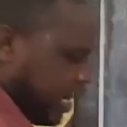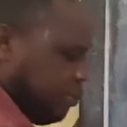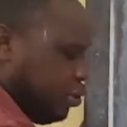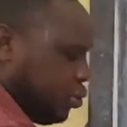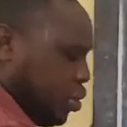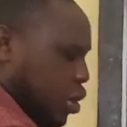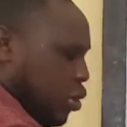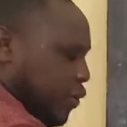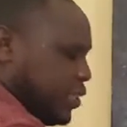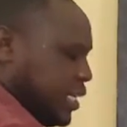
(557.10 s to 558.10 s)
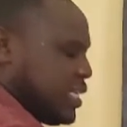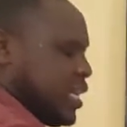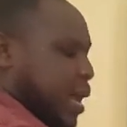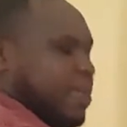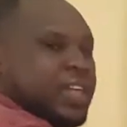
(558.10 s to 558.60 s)
W. Coefficient is
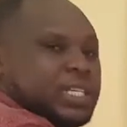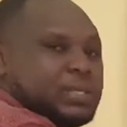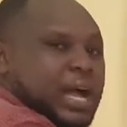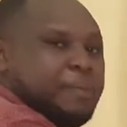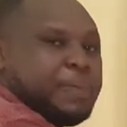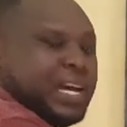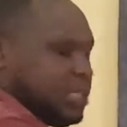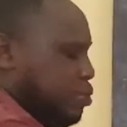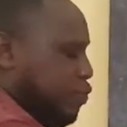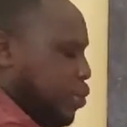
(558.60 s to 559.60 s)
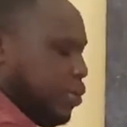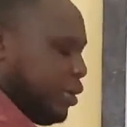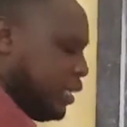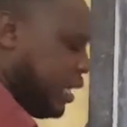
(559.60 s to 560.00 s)
the number that appears before the